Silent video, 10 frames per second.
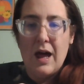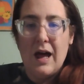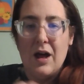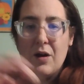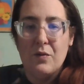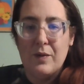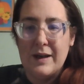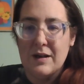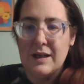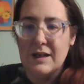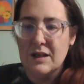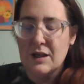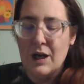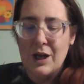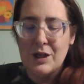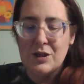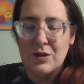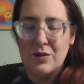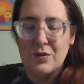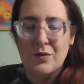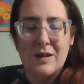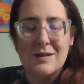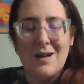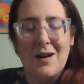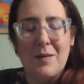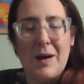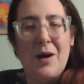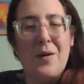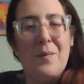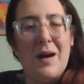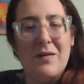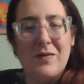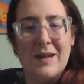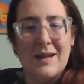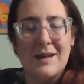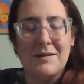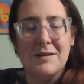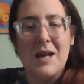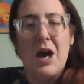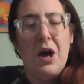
uh, we are here to talk about my feelings